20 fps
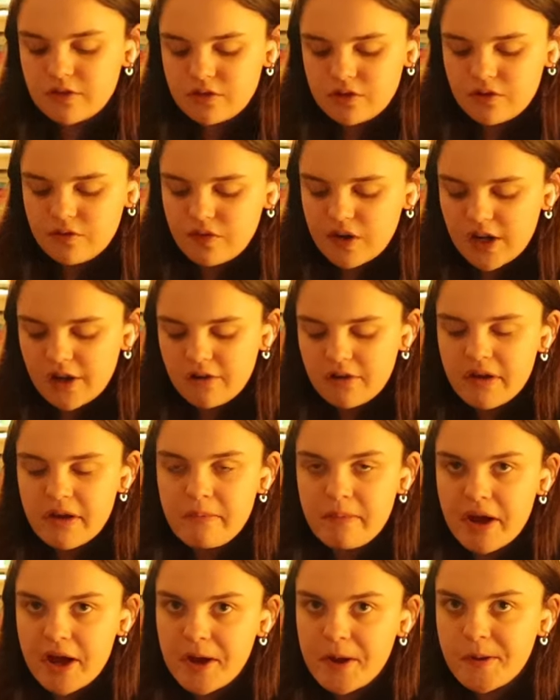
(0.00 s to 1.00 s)
YouTube video
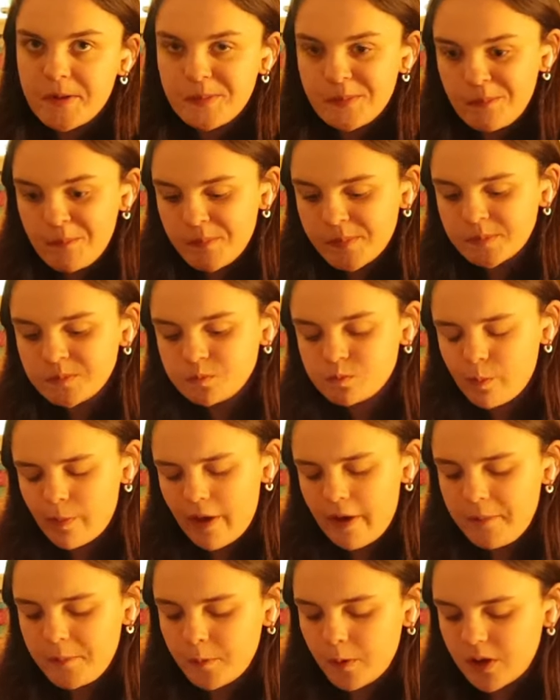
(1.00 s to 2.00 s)
came out.
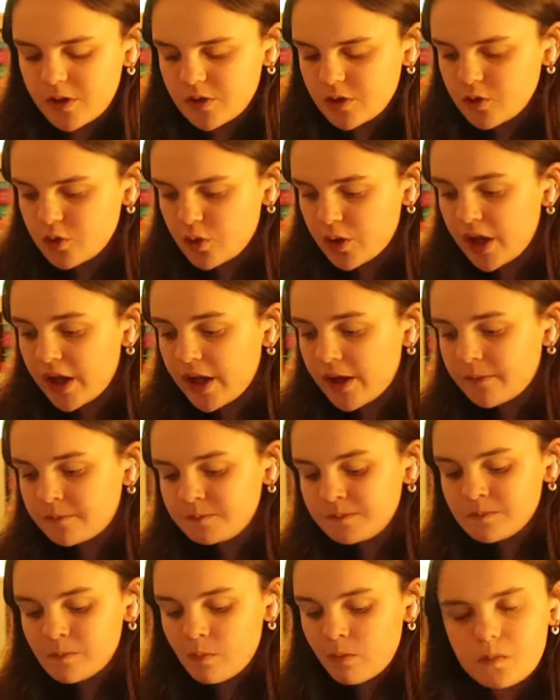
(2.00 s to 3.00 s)
I hope you guys enjoy it.